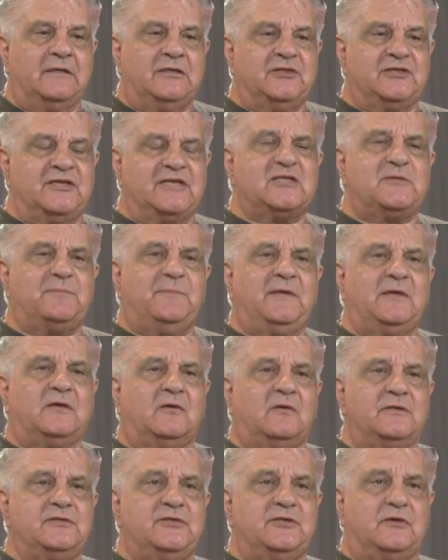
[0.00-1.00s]
just
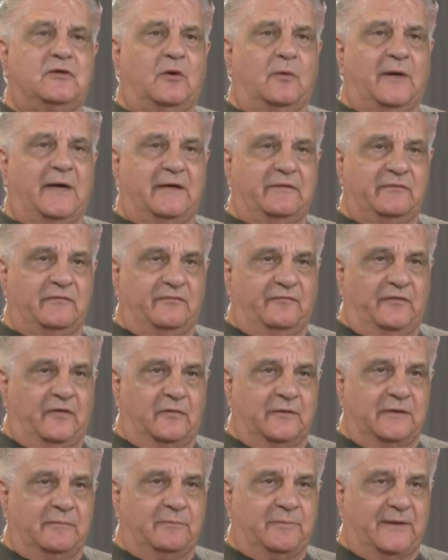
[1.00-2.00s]
because you go out and
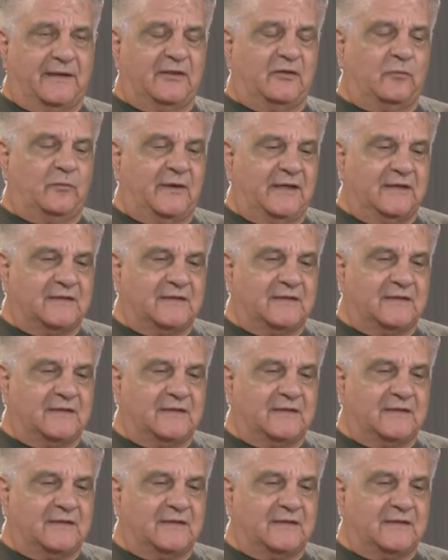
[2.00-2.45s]
vote, and by the way,